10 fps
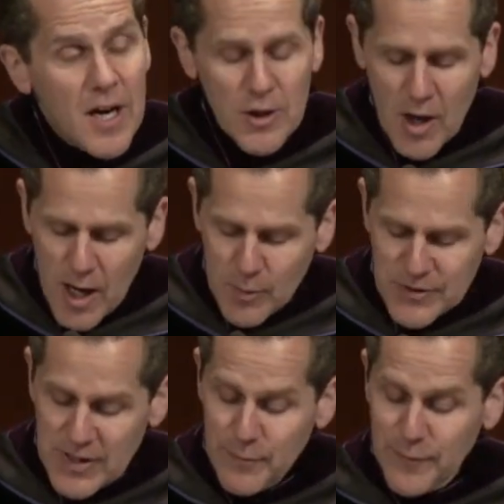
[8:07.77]
along
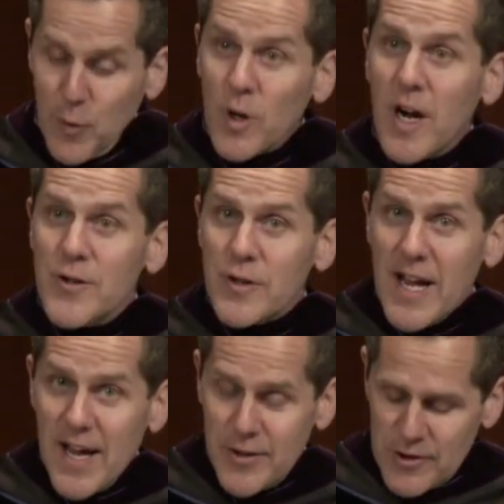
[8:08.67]
with some 400
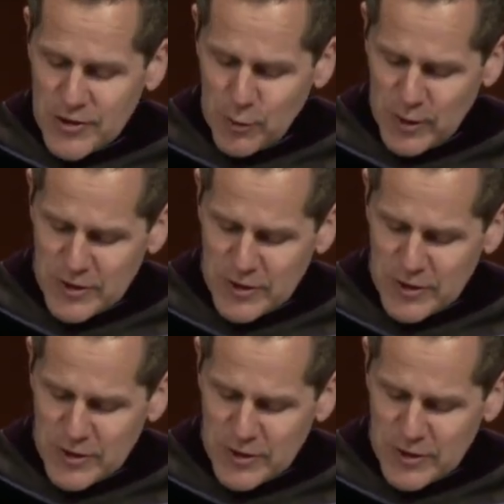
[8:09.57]
others who